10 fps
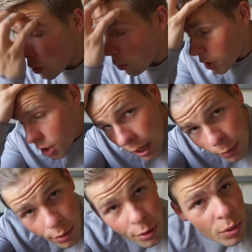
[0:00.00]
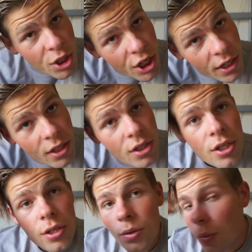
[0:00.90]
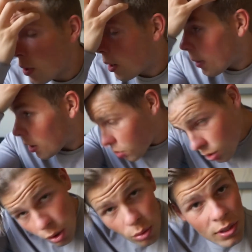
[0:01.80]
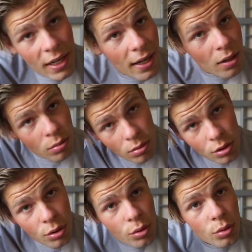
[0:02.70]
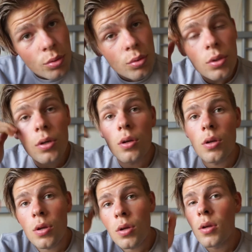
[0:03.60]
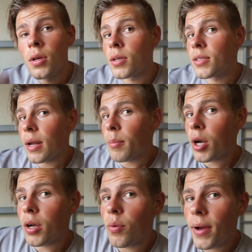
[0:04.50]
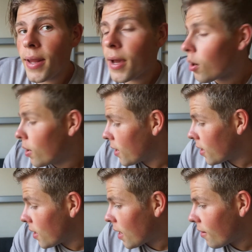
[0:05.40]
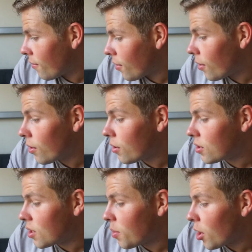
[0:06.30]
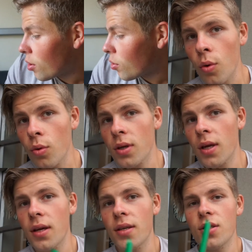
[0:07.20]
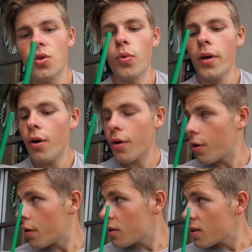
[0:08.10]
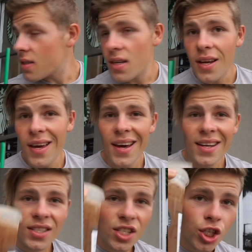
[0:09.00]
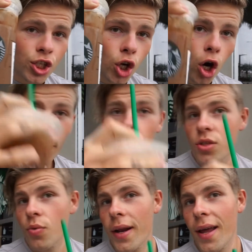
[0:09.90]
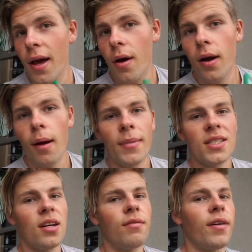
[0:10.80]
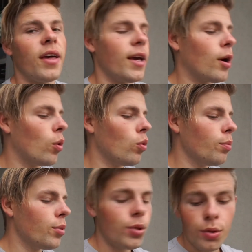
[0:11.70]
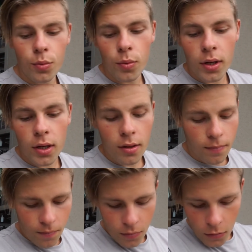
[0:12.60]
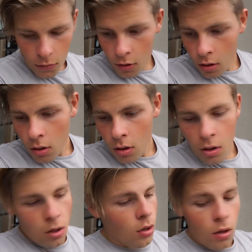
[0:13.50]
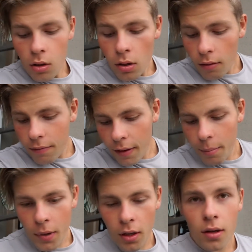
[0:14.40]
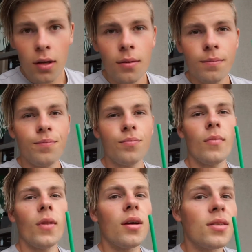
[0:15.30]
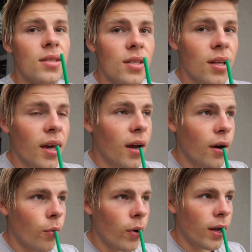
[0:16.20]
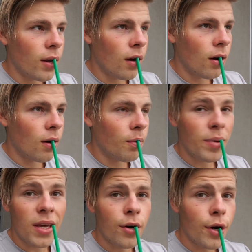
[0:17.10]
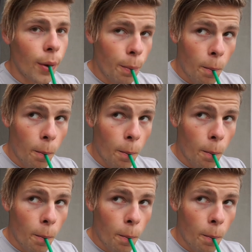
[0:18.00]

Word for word: We showered, we changed. We're about to go down to Santa Monica right now and have the CPR Okay, so we are currently sitting at Starbucks right now. Got myself a cold brew with North fat milk. Sitting here and waiting on Peter.